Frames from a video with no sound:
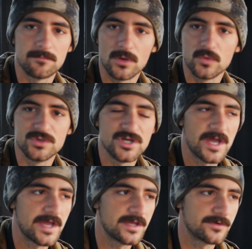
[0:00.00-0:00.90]
a blue
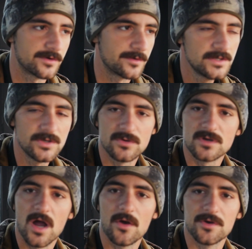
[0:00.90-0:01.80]
jay or, you know,
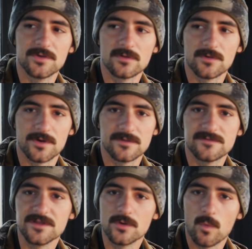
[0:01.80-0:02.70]
a cardinal or a
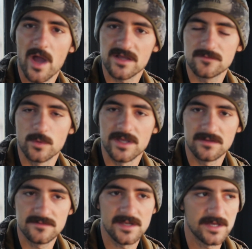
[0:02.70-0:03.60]
cedar
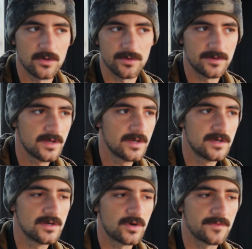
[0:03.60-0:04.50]
waxwing sitting
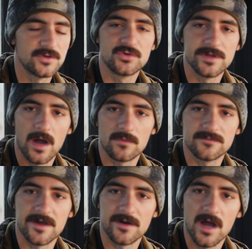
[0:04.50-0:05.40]
on the tree
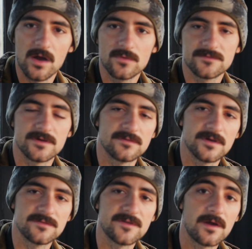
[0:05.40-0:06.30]
outside our house,
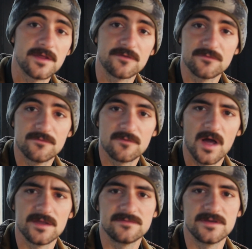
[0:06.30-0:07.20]
a starling
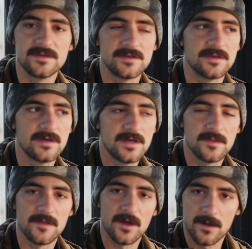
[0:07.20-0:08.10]
flies in, and
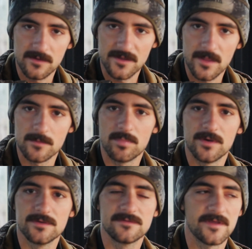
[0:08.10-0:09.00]
the other
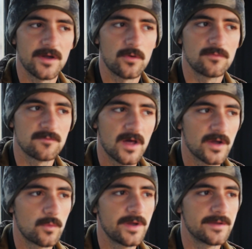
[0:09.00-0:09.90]
birds, they all fly
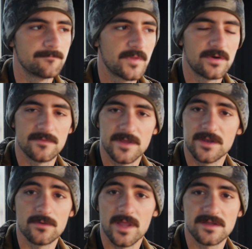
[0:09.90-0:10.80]
away. They
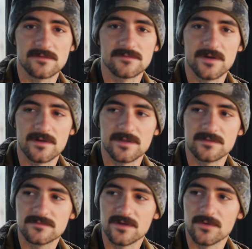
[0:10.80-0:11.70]
don't like the
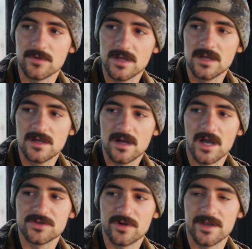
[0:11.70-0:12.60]
starlings, so
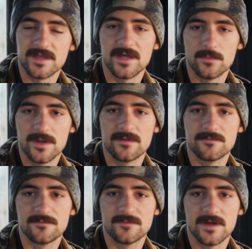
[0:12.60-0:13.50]
I try to get rid
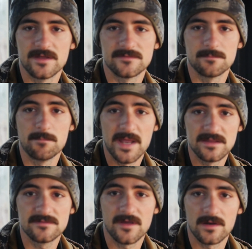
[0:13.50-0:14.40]
of as
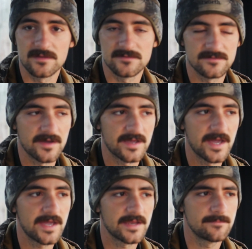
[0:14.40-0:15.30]
many starlings as I
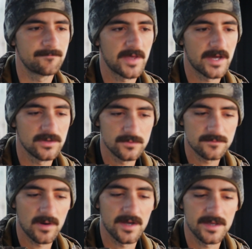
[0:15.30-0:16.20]
can, and I
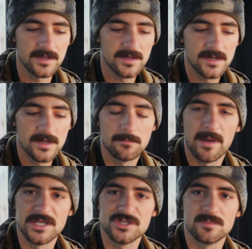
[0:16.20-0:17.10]
use my
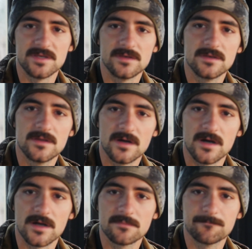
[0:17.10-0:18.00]
Benjamin
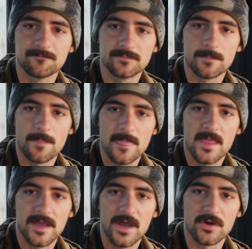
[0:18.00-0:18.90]

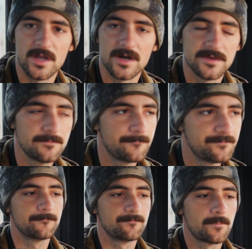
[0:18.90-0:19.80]
AIRGUN.
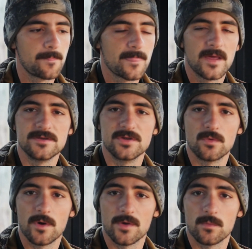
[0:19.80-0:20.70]
You
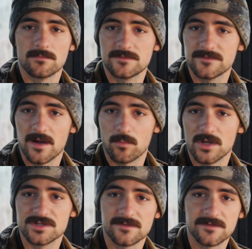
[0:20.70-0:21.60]
don't want to stop
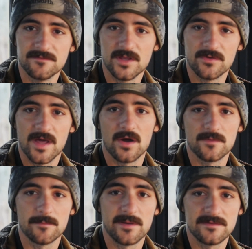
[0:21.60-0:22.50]
watching this video now.
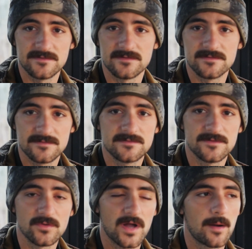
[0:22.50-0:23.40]
The best is
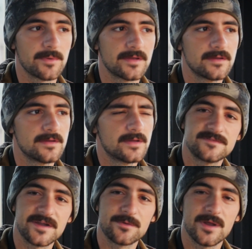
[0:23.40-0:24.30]
still coming.
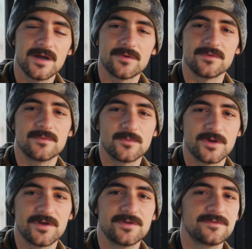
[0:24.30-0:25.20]
Stick around. We're
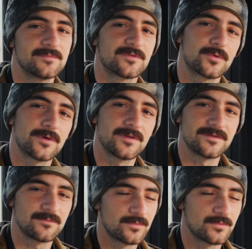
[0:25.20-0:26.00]
gonna do some squirrel hunt,